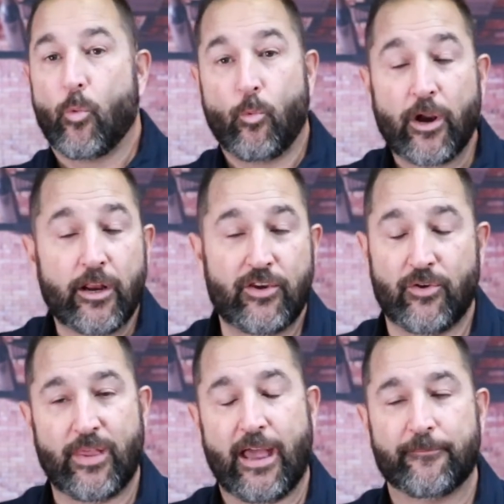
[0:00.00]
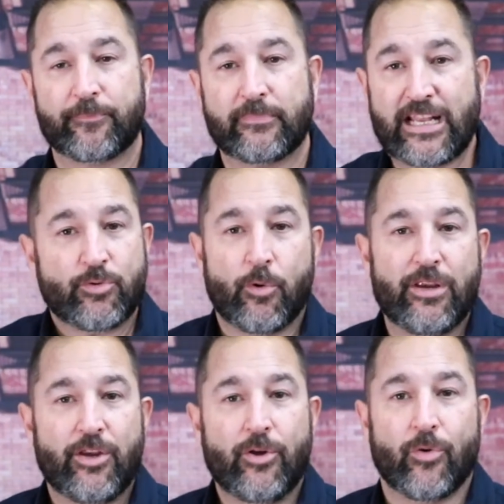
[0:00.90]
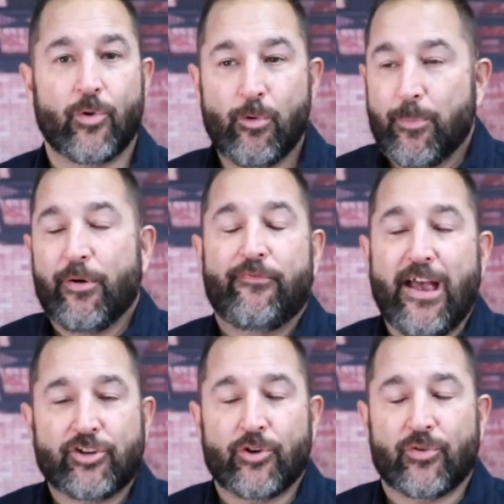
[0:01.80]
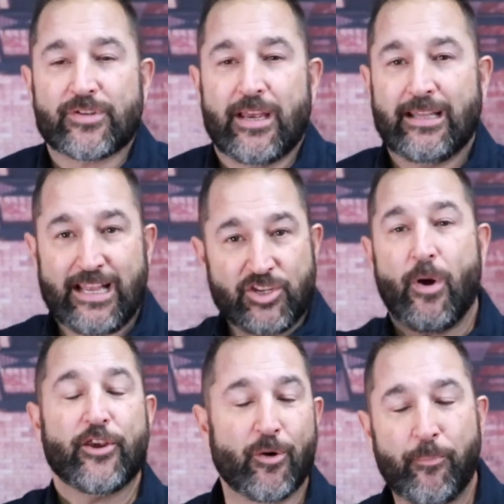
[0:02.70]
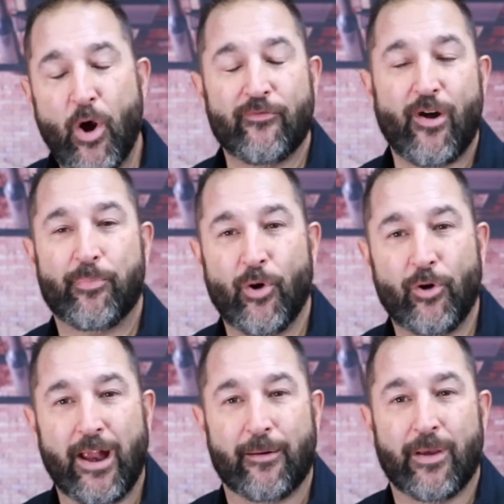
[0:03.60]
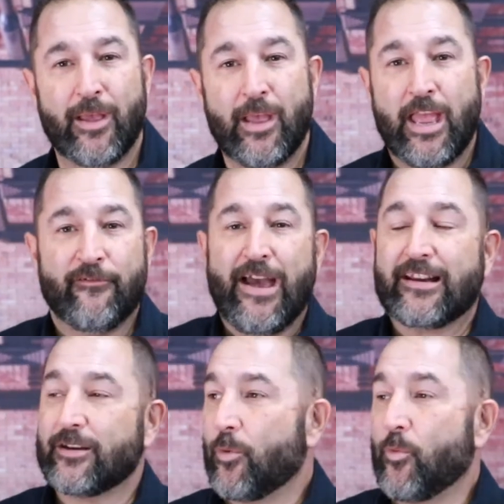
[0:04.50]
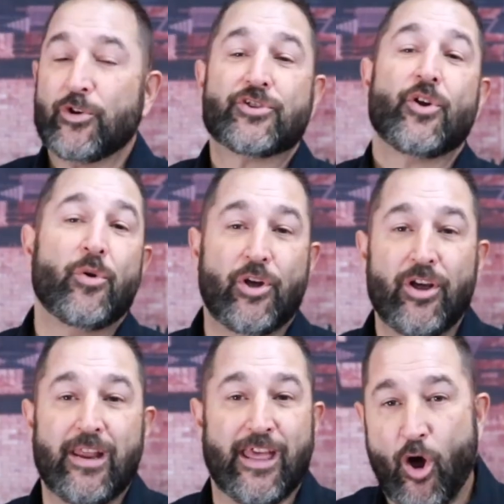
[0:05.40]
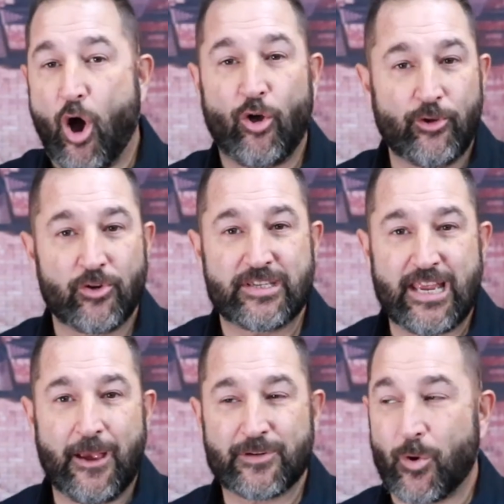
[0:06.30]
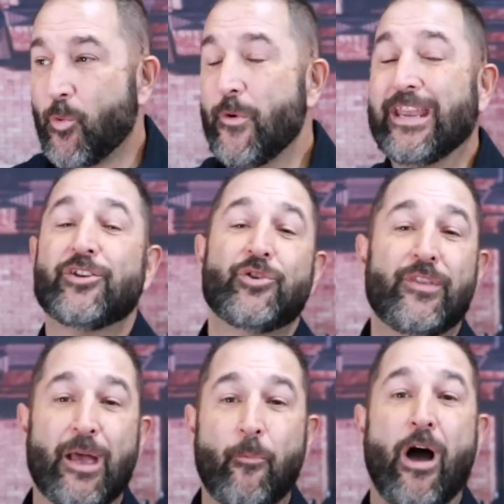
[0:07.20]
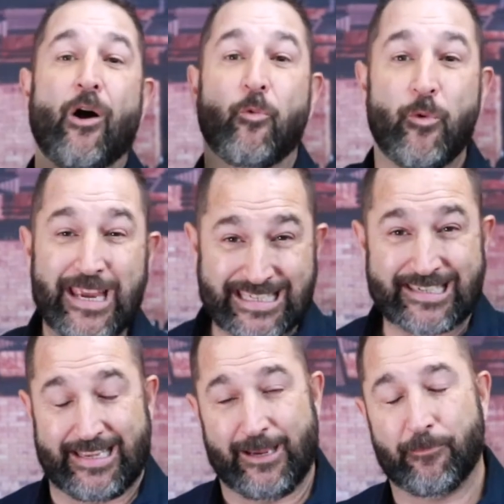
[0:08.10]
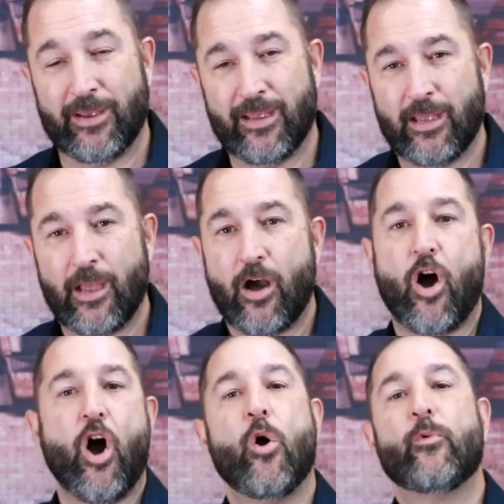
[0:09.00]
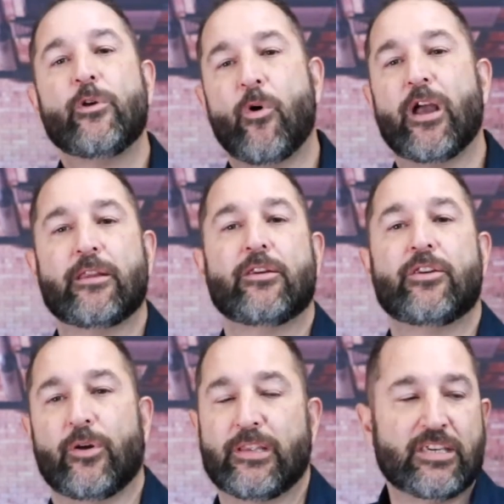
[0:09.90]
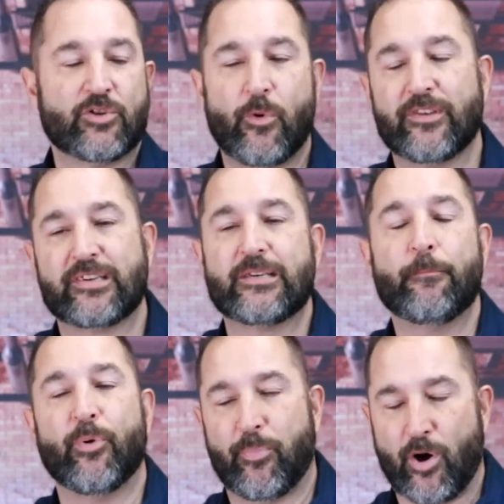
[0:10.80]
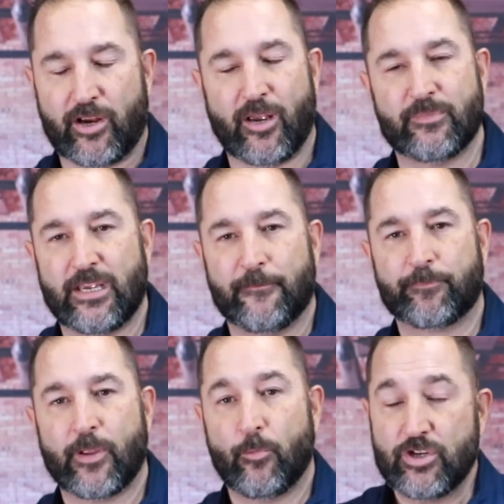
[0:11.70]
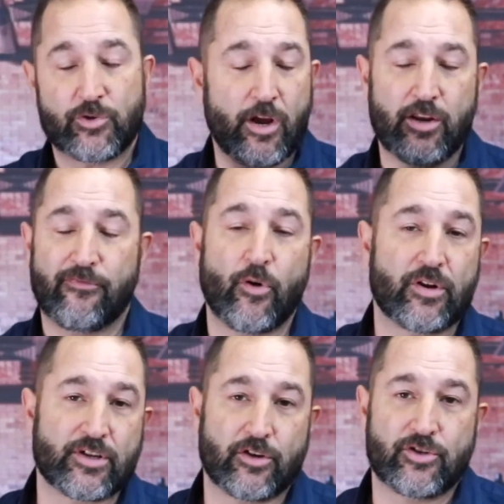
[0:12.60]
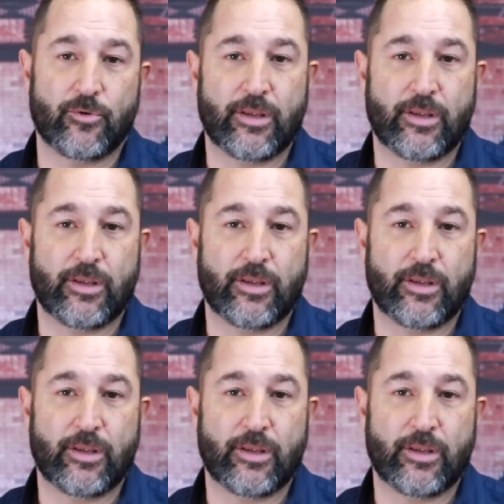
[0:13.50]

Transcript: We're going to do that. That's what we do. We're professionals. That's why you're a part of our program. In fact, we're so good at all those steps, we could do them while we sleep. All we want you to do, and this is where the simple part comes in, we just want you to focus on two